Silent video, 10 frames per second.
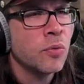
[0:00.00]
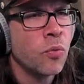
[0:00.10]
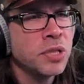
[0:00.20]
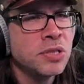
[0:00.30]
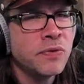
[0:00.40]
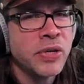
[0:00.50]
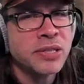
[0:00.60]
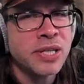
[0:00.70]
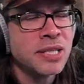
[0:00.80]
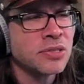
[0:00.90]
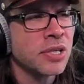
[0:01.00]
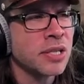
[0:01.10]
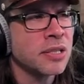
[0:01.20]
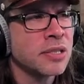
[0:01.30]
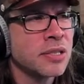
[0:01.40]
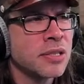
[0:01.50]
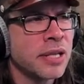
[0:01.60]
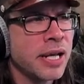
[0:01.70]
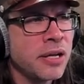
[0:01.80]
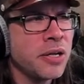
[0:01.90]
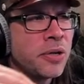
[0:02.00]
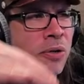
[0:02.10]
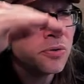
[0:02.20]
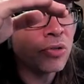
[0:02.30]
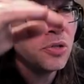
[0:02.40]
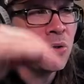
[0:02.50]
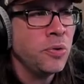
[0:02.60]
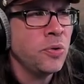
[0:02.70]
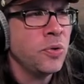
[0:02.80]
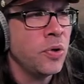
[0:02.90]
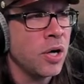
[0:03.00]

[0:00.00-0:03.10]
Once you've got that done, now you